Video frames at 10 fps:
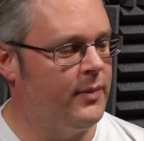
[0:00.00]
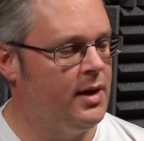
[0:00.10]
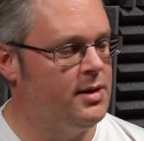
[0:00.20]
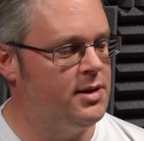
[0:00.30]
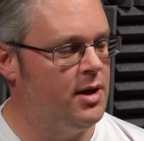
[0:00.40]

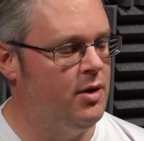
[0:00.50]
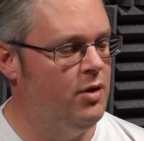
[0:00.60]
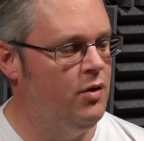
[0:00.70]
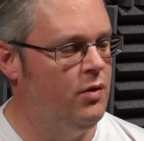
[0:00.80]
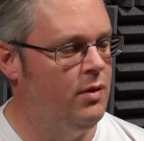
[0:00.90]

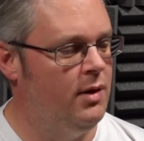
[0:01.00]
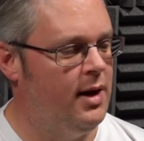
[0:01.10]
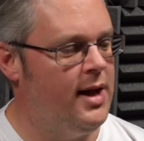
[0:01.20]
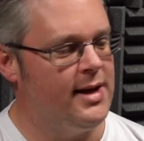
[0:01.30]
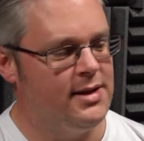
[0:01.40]
So,
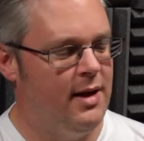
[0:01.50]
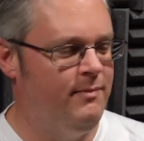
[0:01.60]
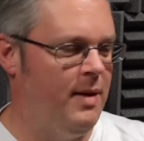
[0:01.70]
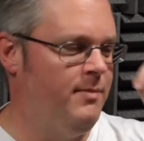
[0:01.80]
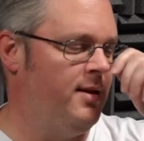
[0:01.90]
yes,
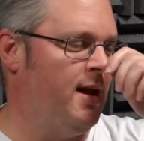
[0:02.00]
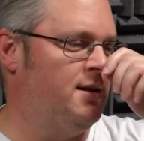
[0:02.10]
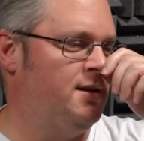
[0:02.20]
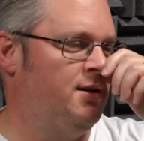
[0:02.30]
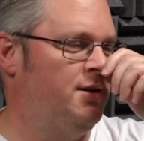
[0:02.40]
but
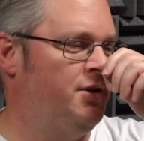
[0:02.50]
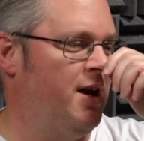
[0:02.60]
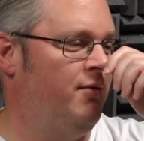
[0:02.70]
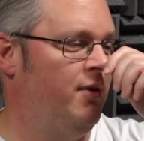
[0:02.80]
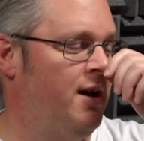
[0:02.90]
that's
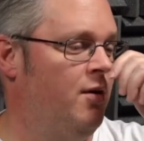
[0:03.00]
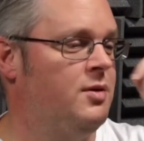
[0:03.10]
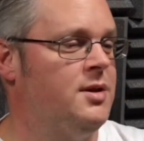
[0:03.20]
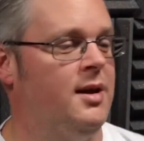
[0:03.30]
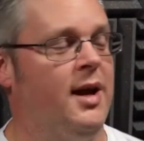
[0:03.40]
generally
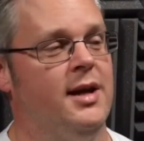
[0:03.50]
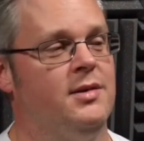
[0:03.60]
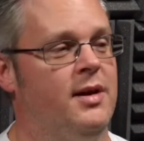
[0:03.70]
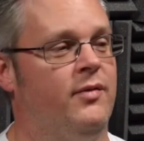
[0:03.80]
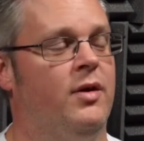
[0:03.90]
also the
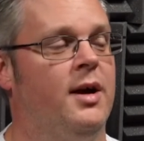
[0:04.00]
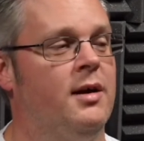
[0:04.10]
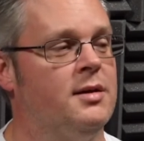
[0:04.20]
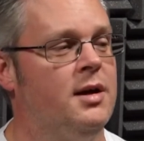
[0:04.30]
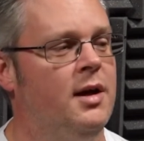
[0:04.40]
case with everyone
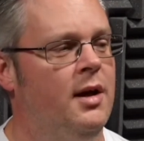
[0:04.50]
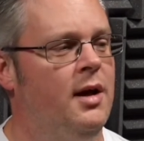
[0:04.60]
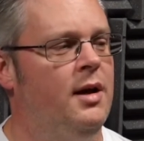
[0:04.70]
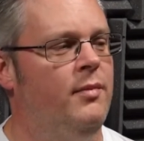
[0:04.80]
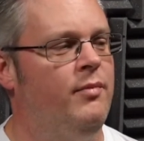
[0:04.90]
else.
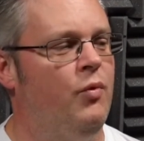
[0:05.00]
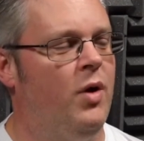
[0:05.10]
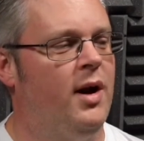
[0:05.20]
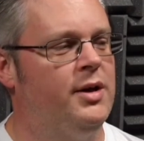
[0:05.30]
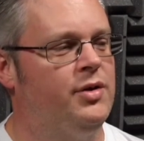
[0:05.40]
But
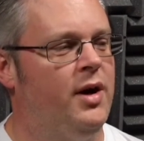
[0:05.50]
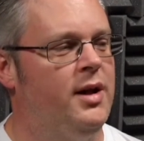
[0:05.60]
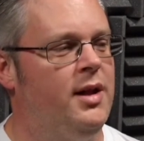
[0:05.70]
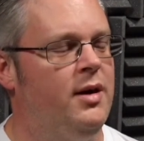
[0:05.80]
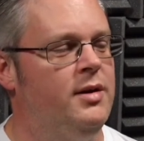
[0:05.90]
what I try
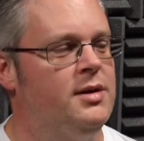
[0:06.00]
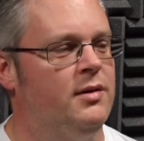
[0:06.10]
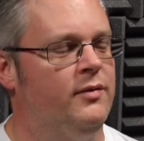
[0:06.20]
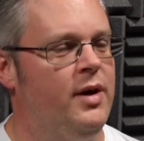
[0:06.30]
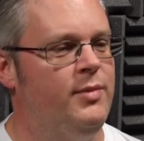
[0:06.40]
and do is
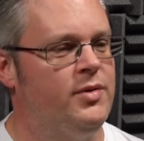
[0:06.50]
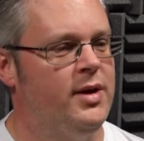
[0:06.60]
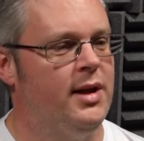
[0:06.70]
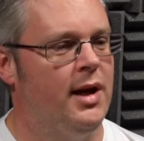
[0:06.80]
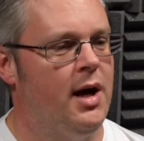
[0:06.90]
sort of read
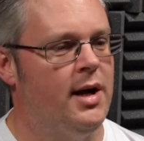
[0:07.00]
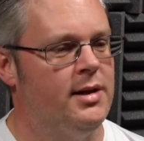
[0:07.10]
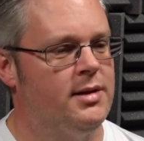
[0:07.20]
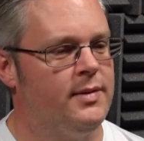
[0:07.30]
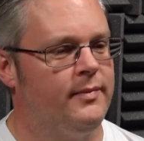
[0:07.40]
between the
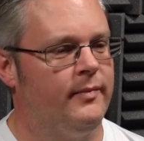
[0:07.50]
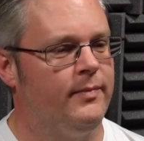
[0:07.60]
lines.